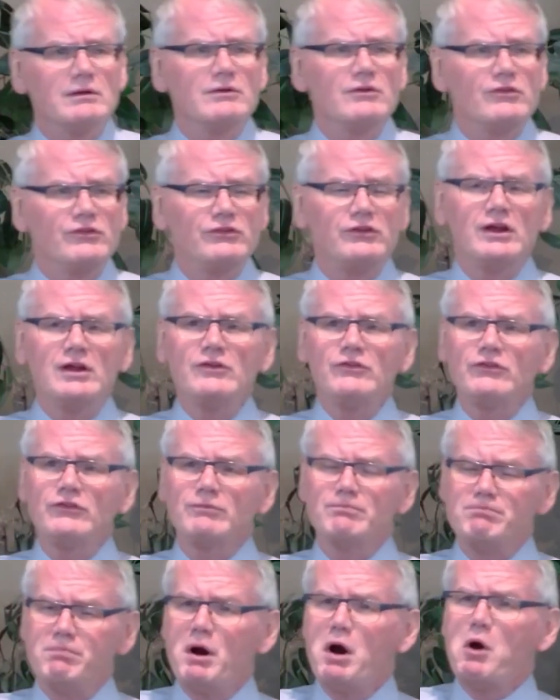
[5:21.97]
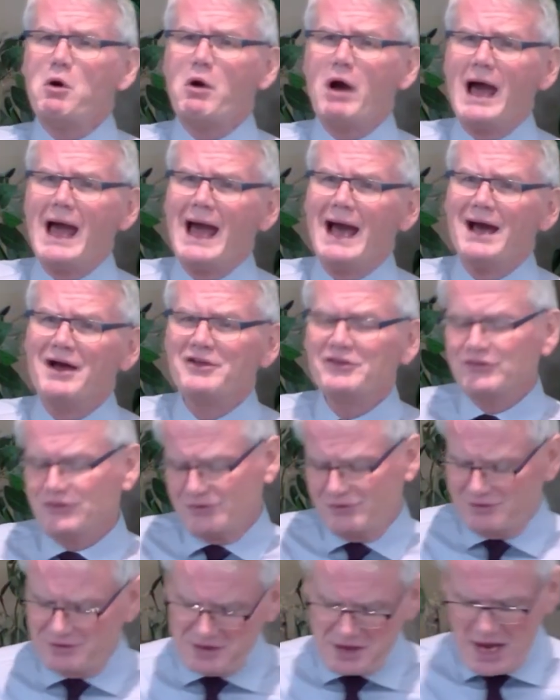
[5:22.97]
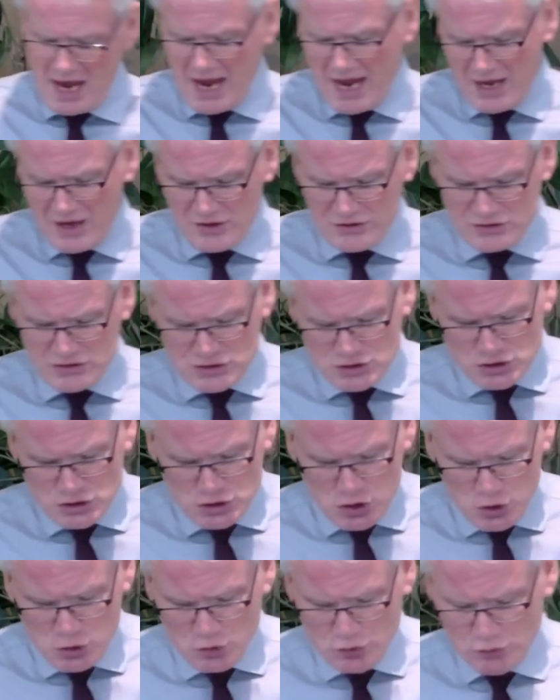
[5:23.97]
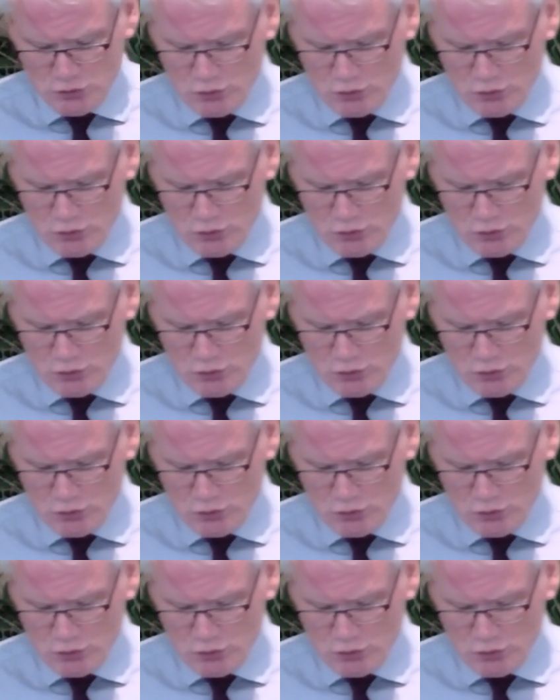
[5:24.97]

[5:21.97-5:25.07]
since Boaz has shown